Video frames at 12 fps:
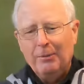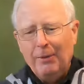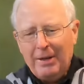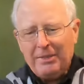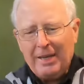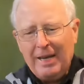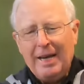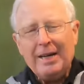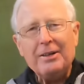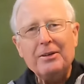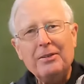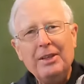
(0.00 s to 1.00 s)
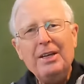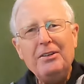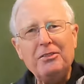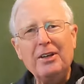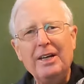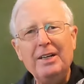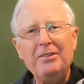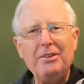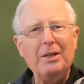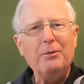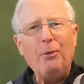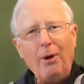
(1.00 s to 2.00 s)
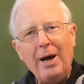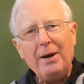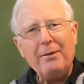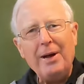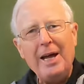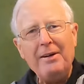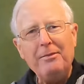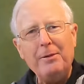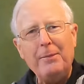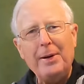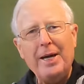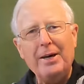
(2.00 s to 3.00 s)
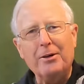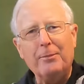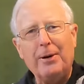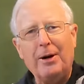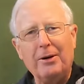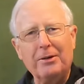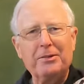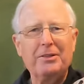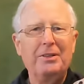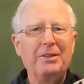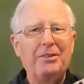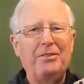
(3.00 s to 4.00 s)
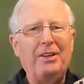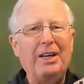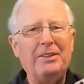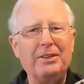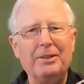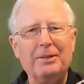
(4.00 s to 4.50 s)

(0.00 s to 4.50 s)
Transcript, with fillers: What the heck are these things and why do I have them on my handlebars? Stay